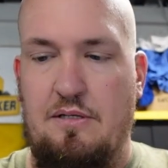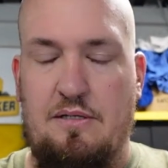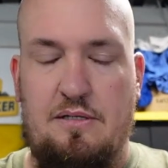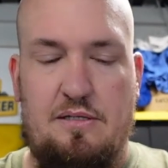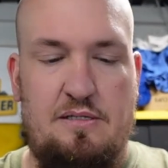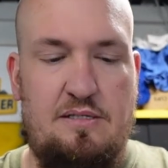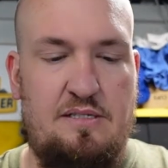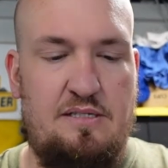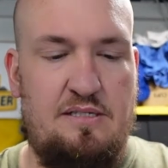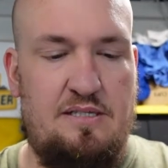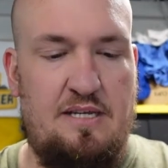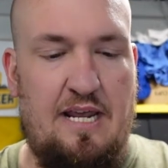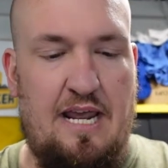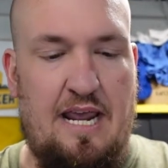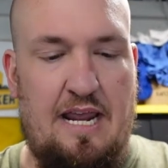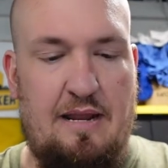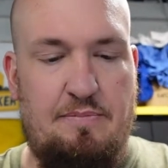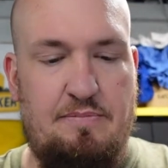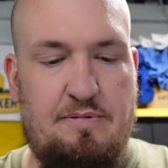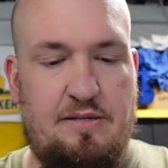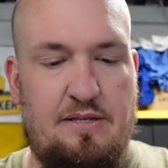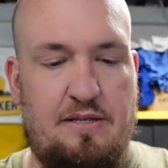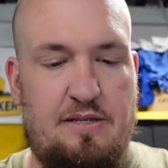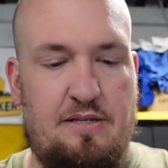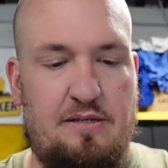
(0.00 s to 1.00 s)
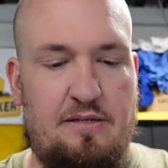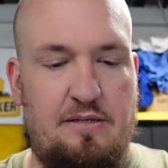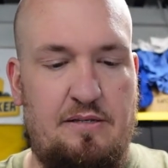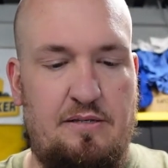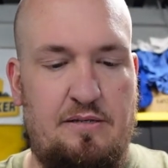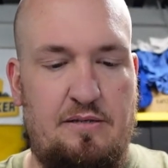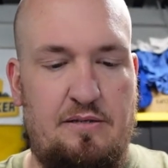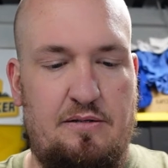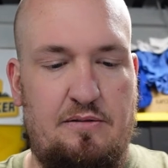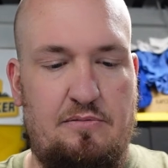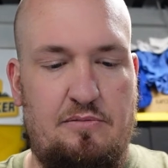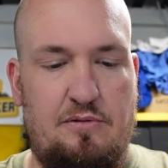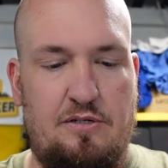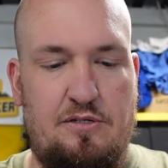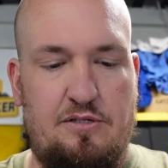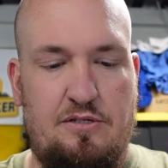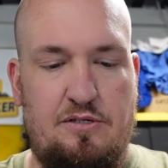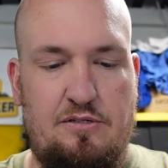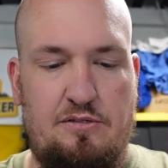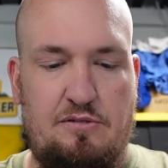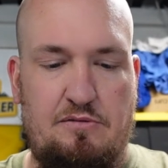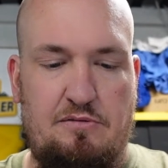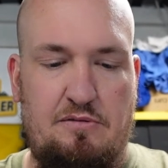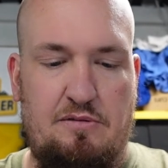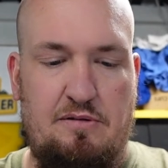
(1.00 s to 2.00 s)
It's taped, which is
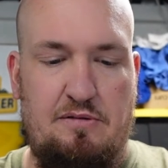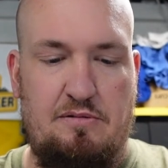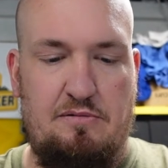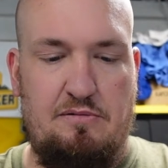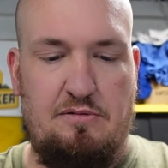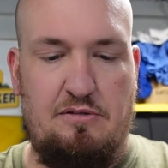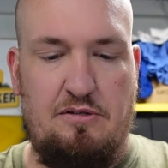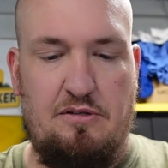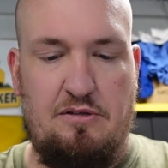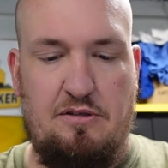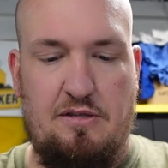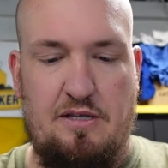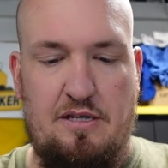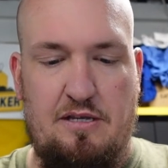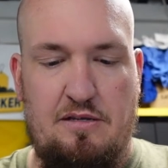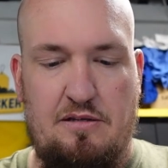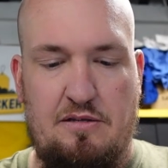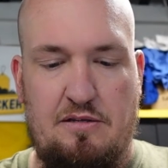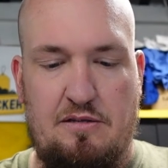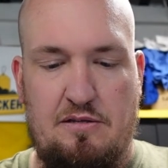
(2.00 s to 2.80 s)
a good thing.